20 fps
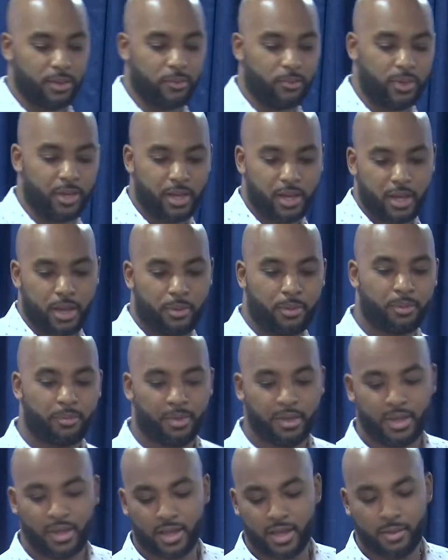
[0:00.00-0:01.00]
them when they come to me,
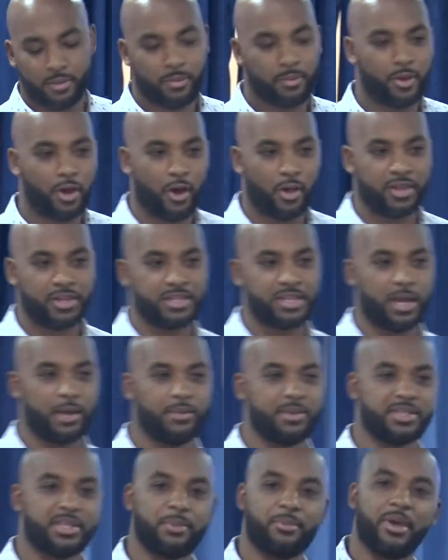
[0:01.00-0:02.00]
they come to me all the time,
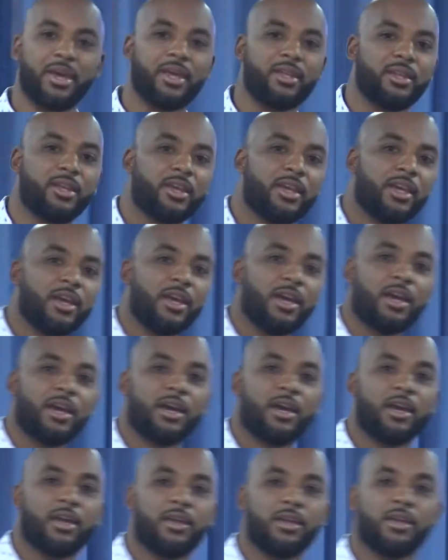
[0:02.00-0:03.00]
they say, Man,
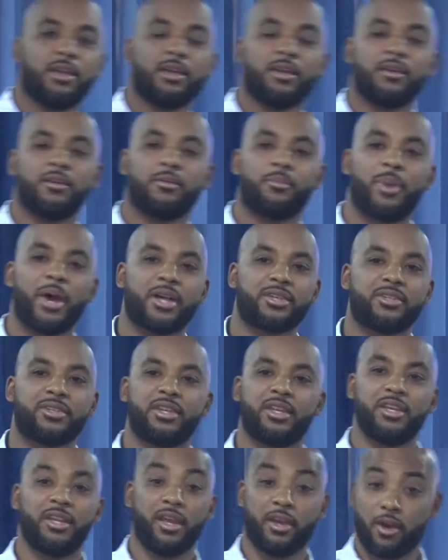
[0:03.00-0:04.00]
Pastor
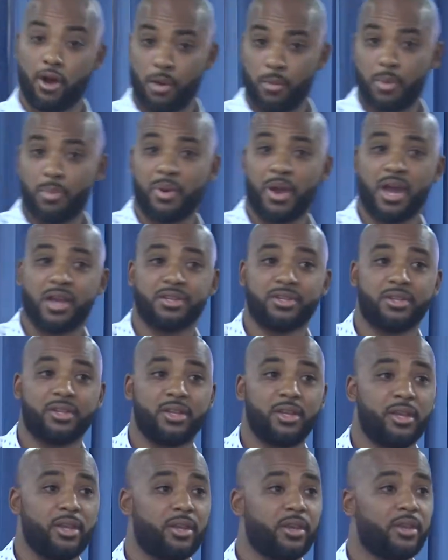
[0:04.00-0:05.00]
D, they call me Pastor
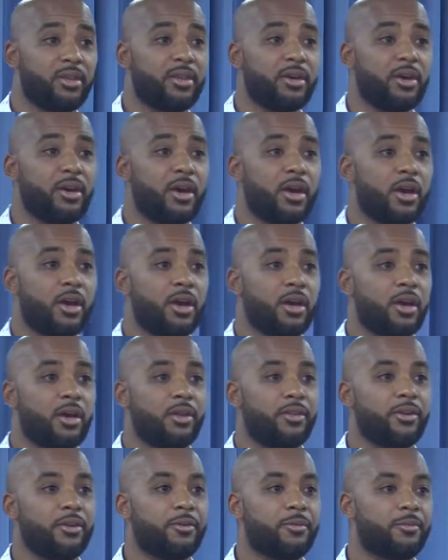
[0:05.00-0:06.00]
D, the, the,
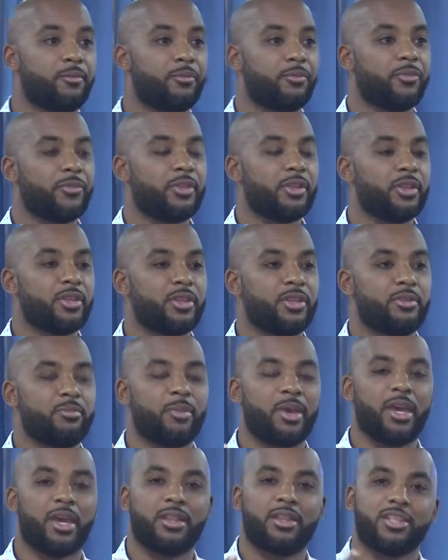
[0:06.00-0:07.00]
the,
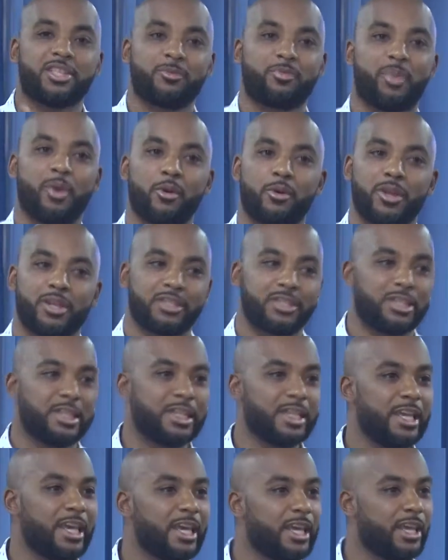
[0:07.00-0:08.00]
man, the Spirit is
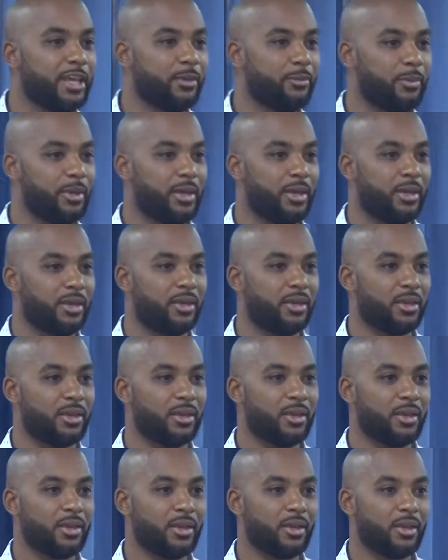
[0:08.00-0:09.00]
leading me
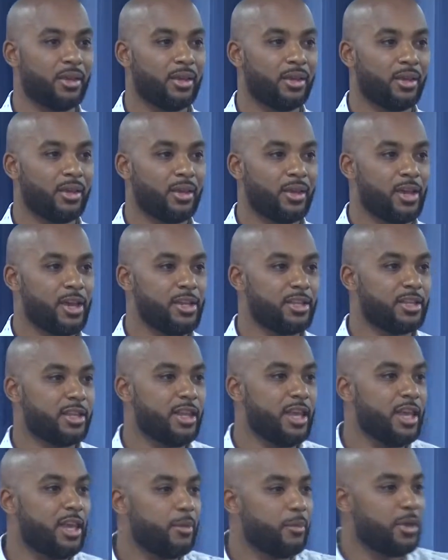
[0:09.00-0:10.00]
He's
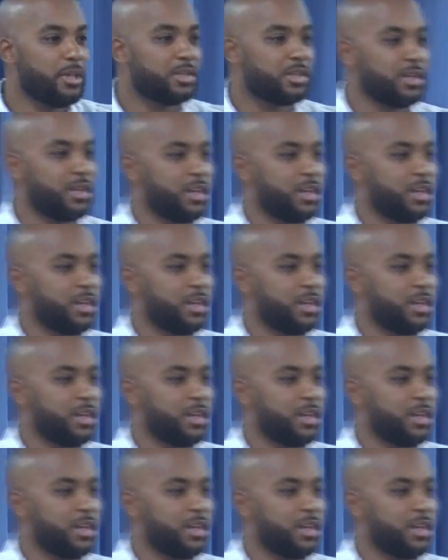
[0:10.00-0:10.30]
leading me to